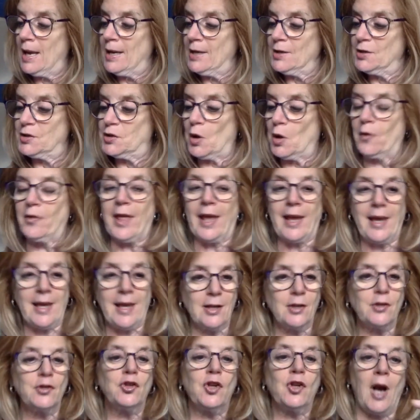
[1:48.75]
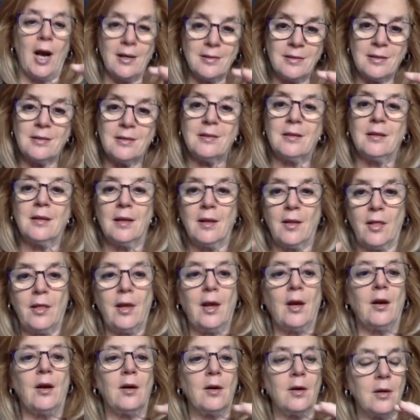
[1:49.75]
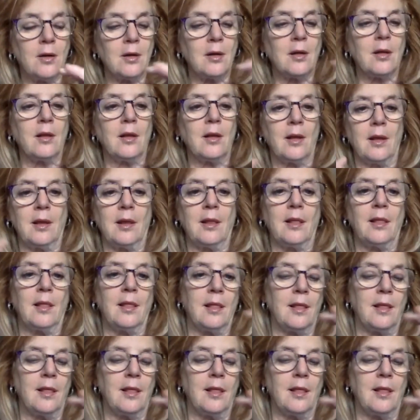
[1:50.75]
so they can adjust the